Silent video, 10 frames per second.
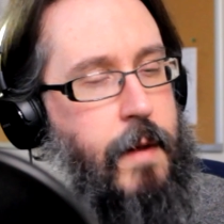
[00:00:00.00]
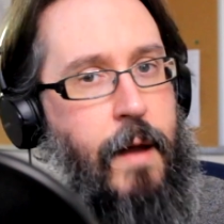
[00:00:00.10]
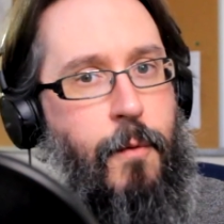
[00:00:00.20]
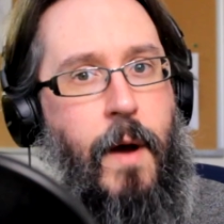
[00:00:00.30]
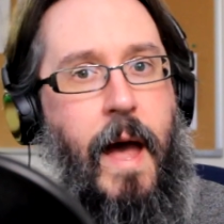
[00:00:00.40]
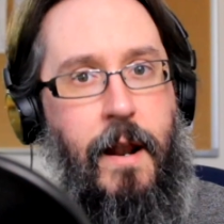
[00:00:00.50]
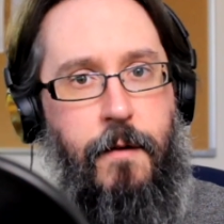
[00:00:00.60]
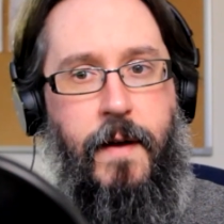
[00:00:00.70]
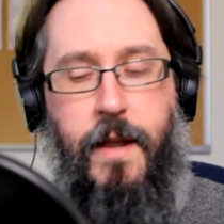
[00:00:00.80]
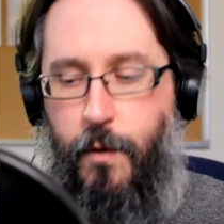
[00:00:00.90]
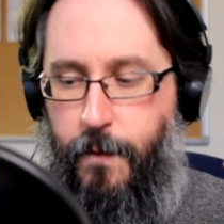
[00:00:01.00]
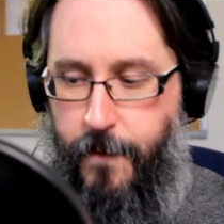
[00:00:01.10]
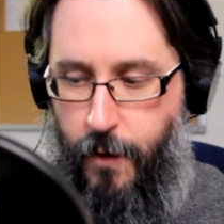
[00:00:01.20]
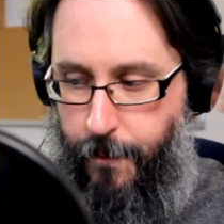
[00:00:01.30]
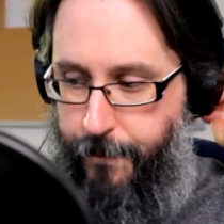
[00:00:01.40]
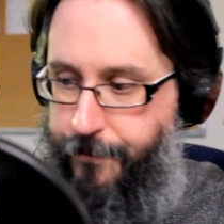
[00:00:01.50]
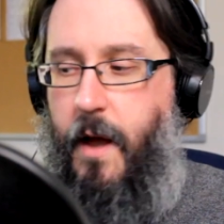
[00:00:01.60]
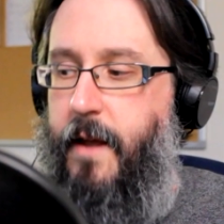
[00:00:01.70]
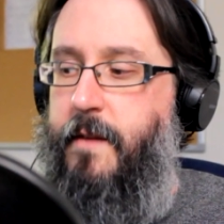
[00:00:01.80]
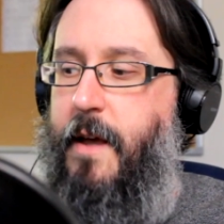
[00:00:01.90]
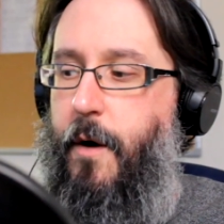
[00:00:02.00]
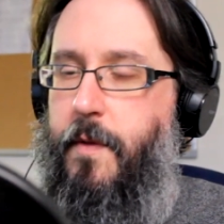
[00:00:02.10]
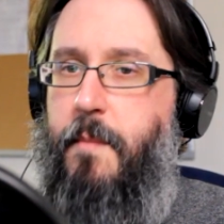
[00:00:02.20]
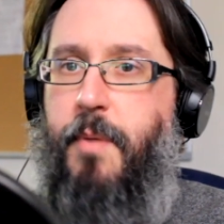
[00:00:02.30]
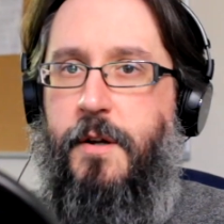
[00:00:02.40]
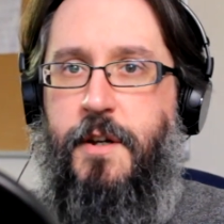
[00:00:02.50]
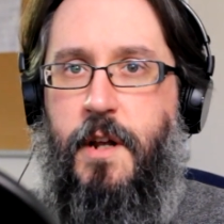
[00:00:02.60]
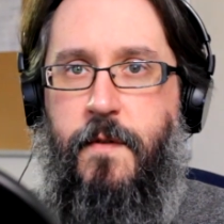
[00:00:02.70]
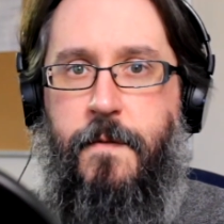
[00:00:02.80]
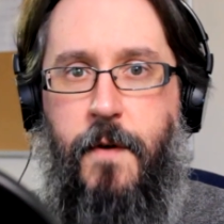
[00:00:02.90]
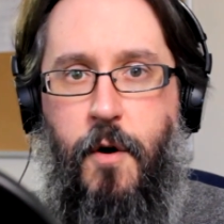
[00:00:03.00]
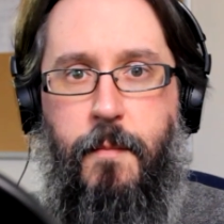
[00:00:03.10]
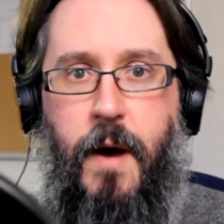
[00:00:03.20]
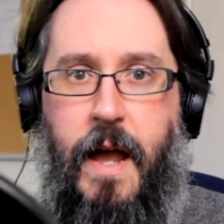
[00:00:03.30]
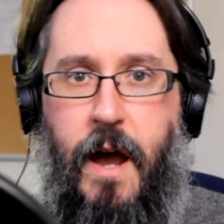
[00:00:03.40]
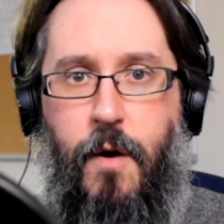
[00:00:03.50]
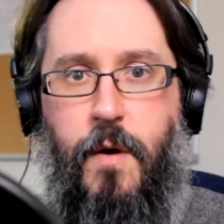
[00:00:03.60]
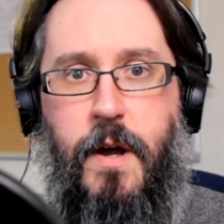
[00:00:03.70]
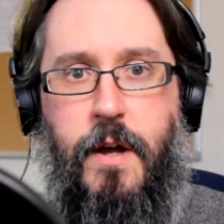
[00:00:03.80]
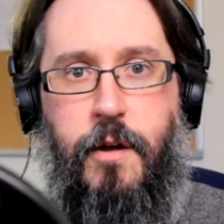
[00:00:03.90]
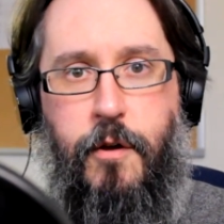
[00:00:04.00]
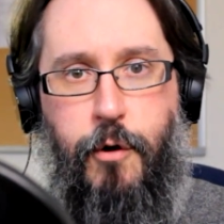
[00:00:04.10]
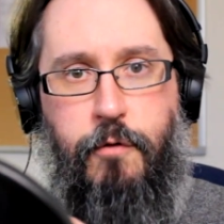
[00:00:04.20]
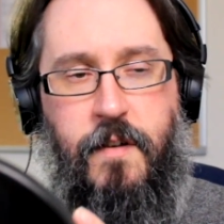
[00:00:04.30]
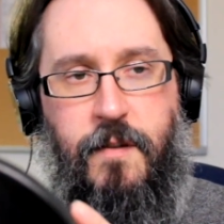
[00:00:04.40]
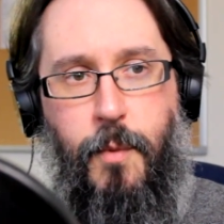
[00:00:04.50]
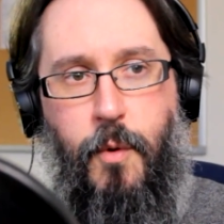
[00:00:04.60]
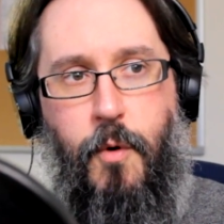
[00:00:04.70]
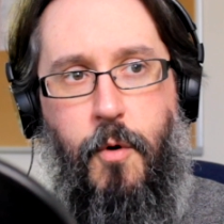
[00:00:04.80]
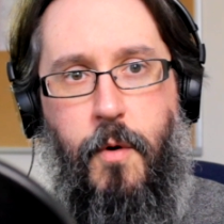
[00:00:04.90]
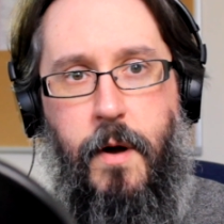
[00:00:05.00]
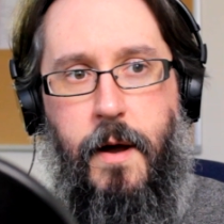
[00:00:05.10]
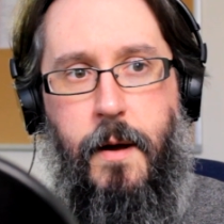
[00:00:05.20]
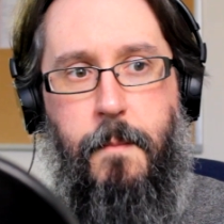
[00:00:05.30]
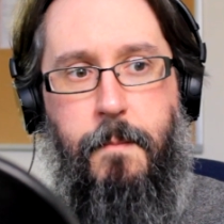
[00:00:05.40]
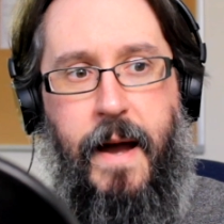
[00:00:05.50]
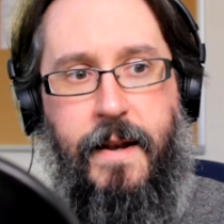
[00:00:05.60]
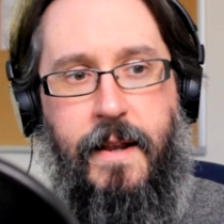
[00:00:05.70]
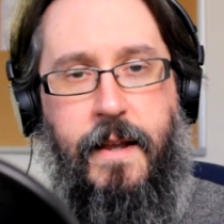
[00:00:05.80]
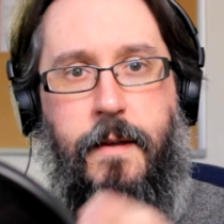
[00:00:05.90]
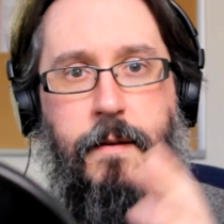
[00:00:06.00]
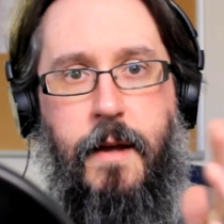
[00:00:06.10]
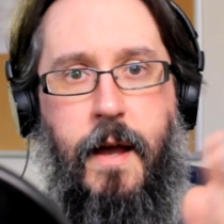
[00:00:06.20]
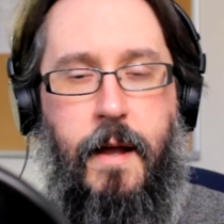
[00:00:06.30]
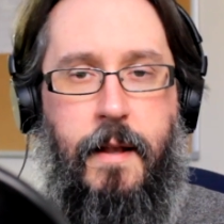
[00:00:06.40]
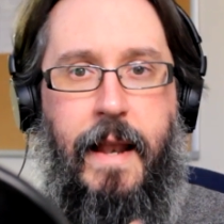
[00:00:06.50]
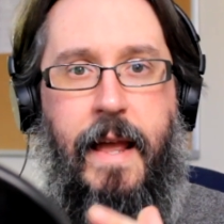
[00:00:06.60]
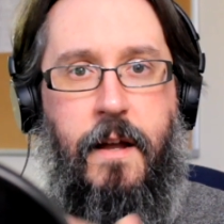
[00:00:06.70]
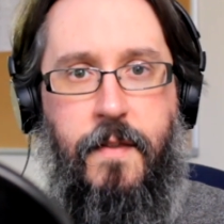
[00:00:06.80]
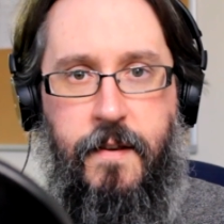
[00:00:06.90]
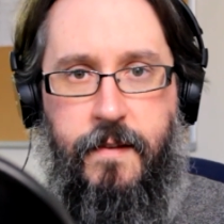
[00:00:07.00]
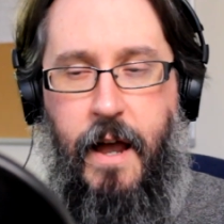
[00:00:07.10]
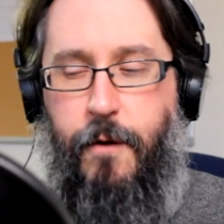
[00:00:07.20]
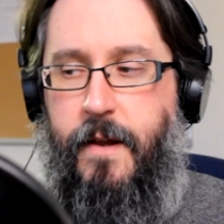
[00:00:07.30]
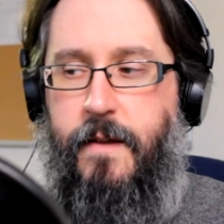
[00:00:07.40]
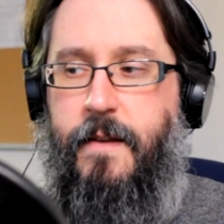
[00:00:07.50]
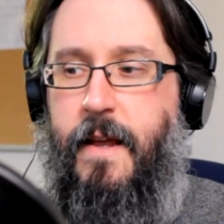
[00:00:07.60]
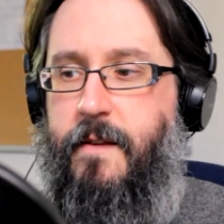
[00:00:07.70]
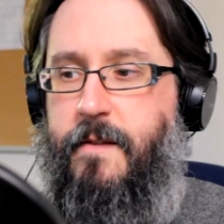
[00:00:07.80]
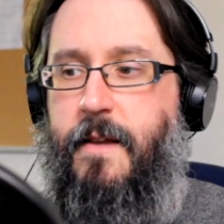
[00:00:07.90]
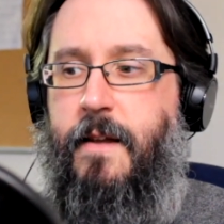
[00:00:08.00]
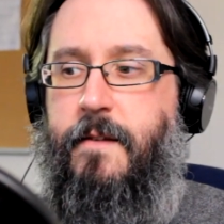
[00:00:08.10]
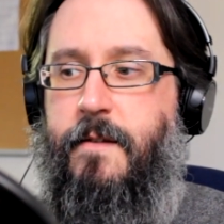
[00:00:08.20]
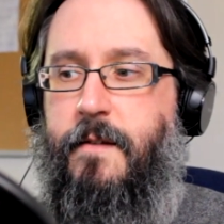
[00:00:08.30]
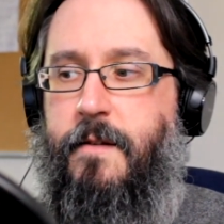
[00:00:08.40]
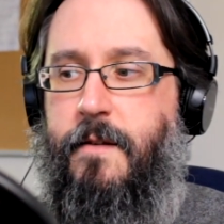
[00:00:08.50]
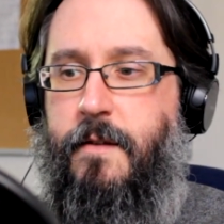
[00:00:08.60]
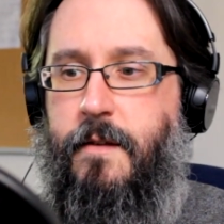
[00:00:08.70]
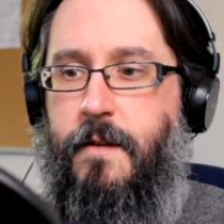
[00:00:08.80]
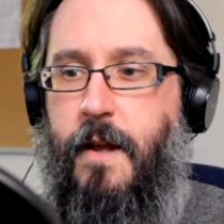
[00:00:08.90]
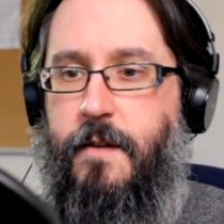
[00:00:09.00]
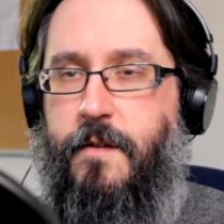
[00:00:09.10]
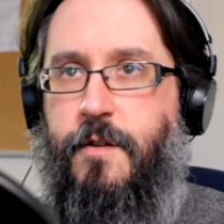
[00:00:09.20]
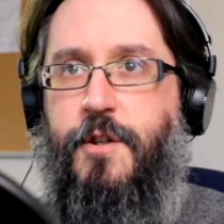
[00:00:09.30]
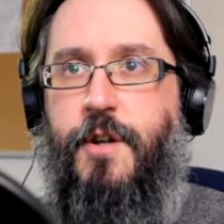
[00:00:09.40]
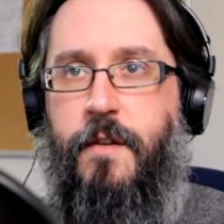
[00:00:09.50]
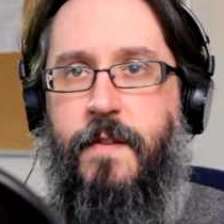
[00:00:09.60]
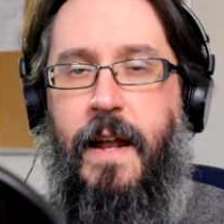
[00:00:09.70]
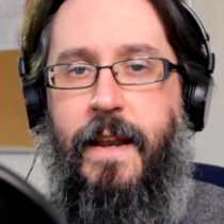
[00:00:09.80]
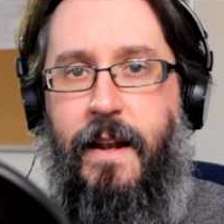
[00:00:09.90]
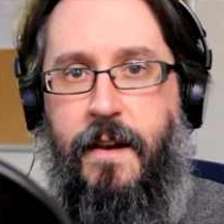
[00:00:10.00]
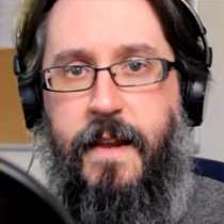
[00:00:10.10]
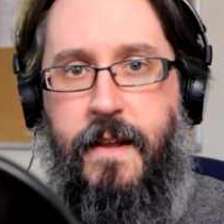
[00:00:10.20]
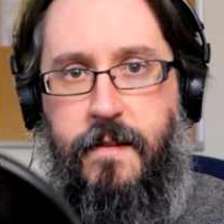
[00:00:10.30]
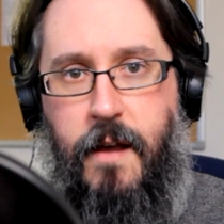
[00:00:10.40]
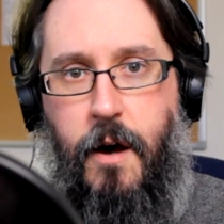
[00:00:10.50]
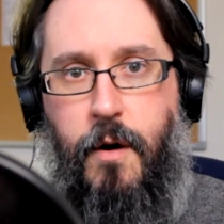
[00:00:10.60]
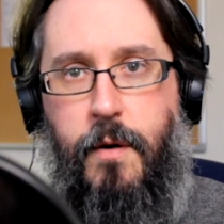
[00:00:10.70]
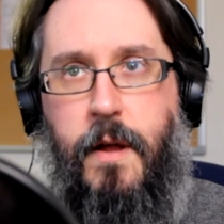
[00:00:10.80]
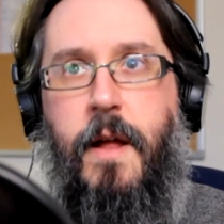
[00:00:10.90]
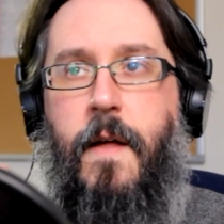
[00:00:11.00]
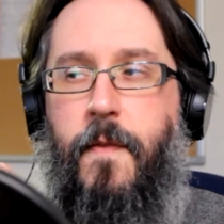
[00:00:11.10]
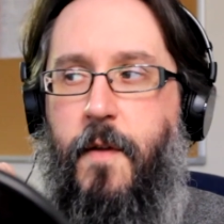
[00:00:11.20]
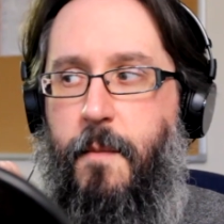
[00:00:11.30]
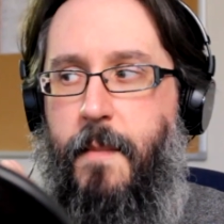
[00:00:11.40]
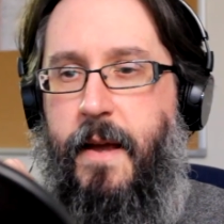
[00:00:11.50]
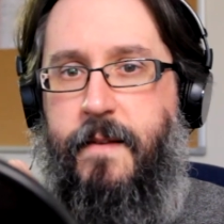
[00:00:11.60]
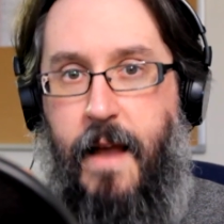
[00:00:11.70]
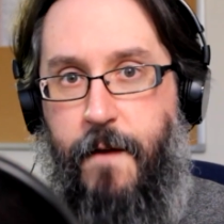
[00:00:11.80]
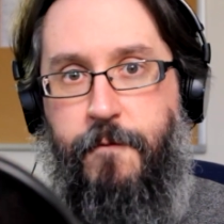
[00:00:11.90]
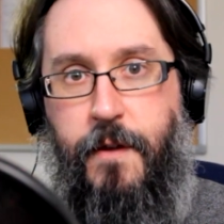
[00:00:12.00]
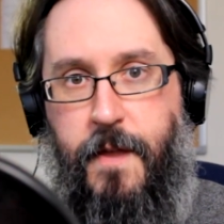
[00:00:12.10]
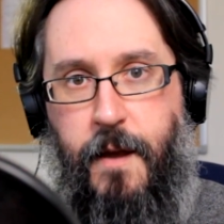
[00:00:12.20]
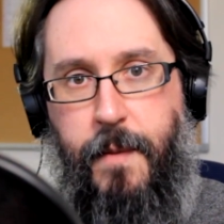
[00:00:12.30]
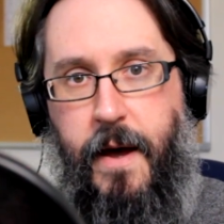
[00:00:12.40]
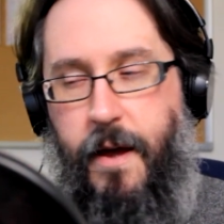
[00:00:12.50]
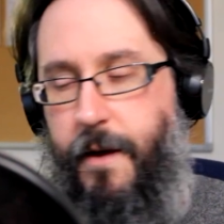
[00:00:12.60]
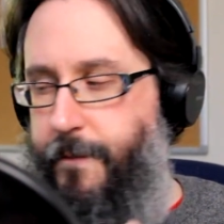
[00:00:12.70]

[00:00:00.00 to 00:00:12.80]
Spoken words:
it will elevate your film. I can tell the budget of a film by how crisp or badly layered the sound is. It's just that little detail that makes everything better.